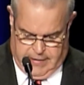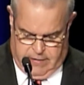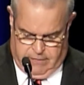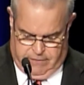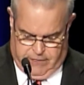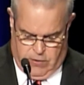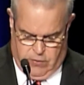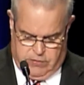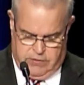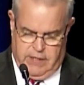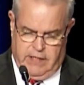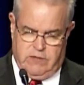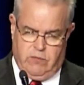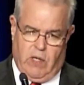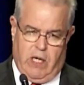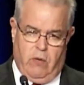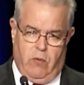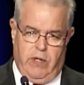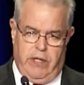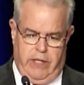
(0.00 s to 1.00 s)
And folks, that's
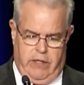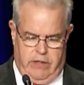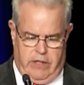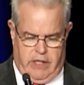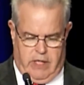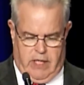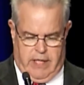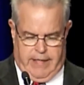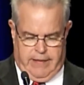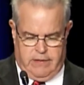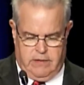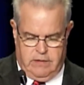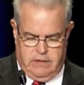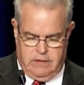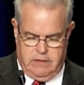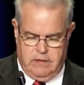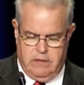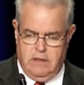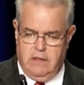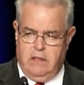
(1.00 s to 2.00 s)
why we're here tonight.
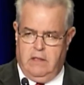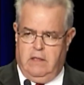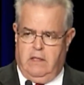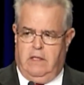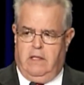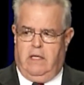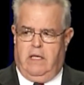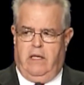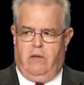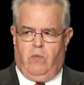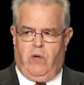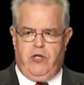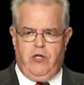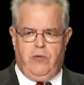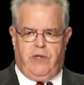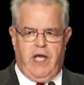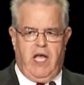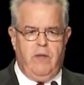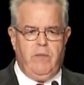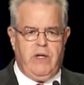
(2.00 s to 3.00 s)
And when
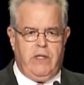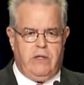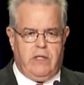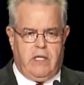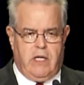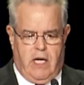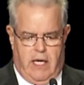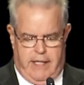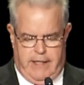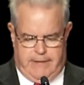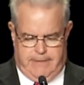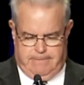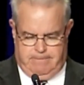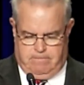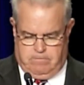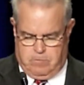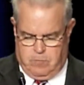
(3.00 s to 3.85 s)
you came here tonight